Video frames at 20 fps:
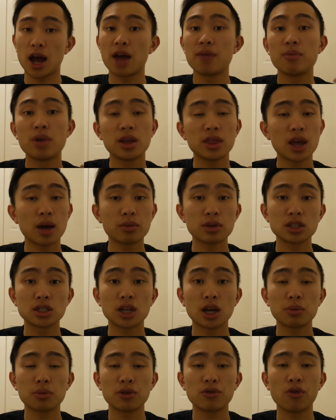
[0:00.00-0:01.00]
I made that
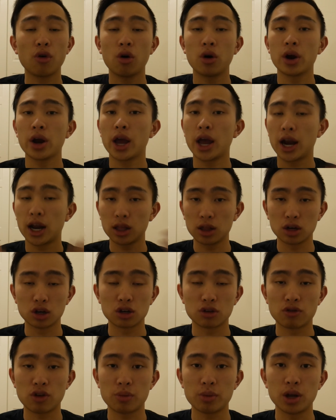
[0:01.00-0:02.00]
mistake before and I
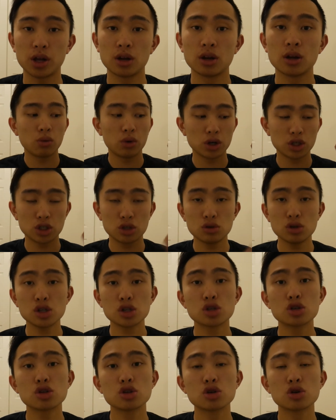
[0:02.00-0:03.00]
learned from it. What you
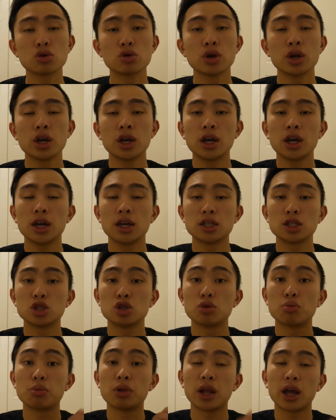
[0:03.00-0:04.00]
need to do is
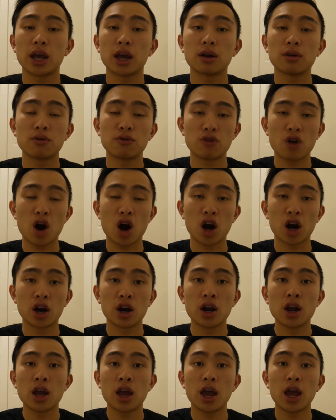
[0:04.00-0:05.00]
to plan
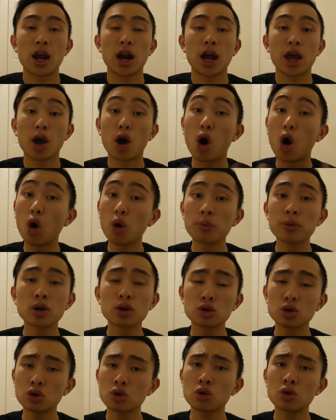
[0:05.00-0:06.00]
far. And I hope
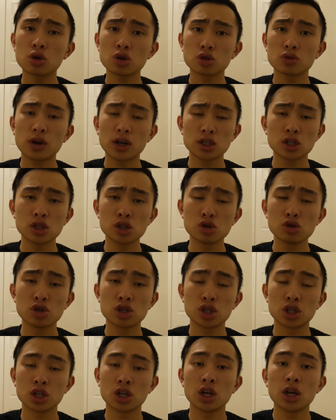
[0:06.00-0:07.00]
your New Year's
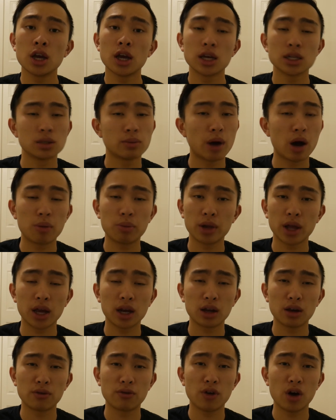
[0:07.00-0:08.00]
resolution is about
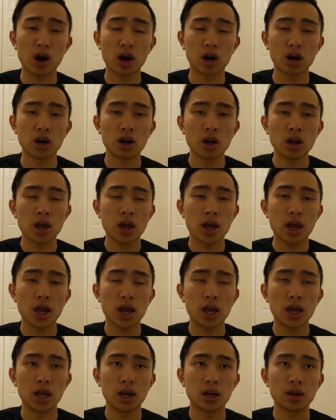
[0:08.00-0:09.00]
planning far.
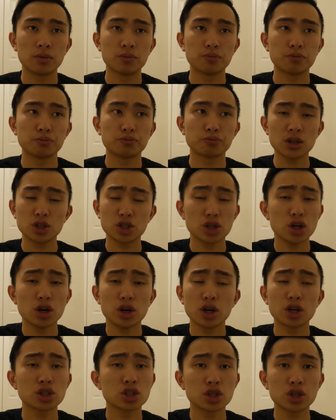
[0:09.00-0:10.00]
And
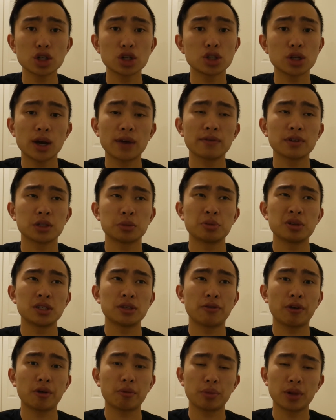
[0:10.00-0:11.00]
sure, it's good to have a
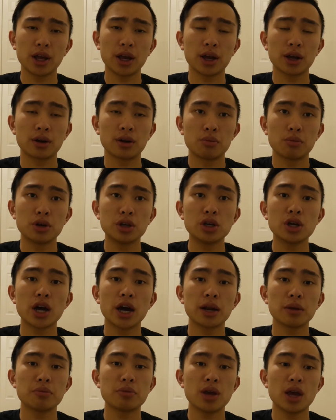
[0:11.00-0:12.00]
specific plan, but you
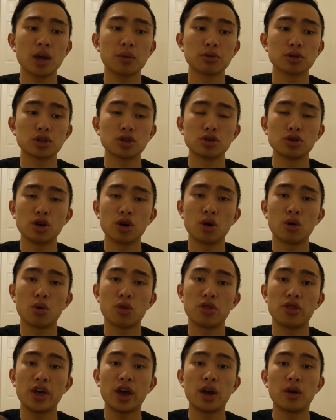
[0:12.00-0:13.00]
gotta be able to
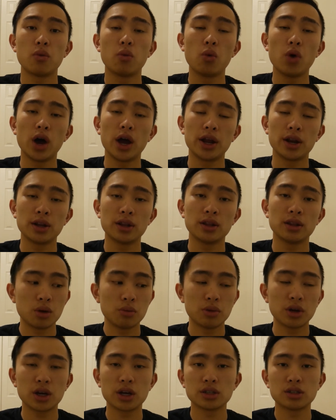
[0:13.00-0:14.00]
know then what.
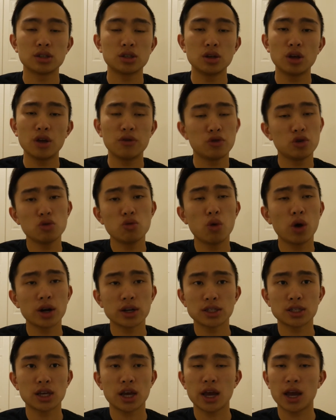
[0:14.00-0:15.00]
Because if you
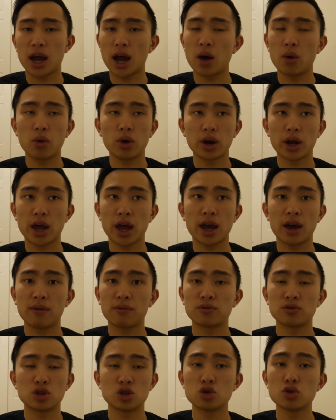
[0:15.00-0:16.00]
wanna say, I wanna
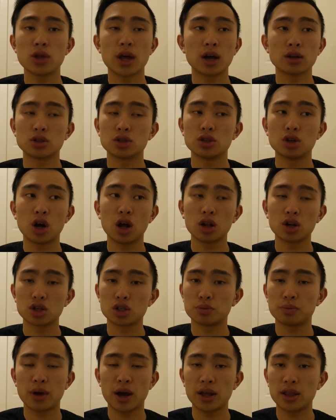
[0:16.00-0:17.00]
have
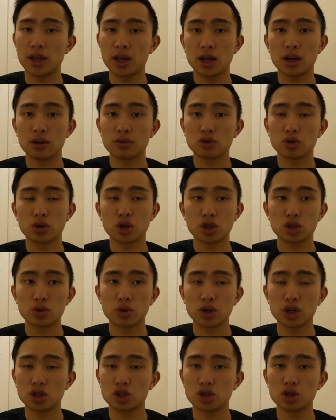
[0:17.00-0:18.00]
$2,000 by the end of
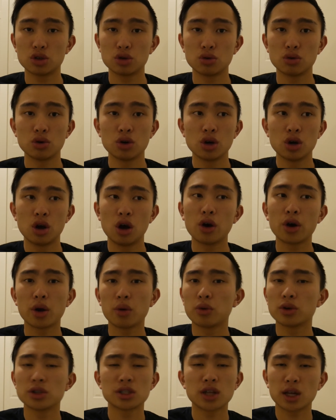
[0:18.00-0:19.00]
2022, okay,
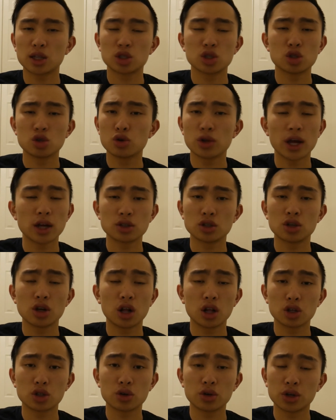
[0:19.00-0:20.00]
what's that $2,000
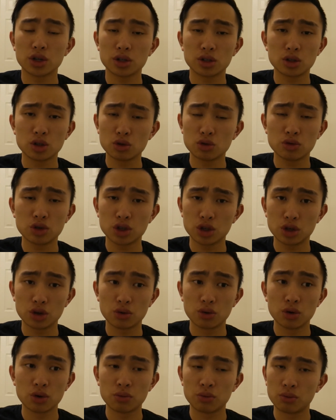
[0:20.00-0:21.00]
gonna do to
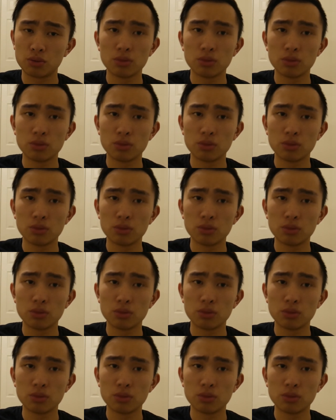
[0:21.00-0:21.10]
you?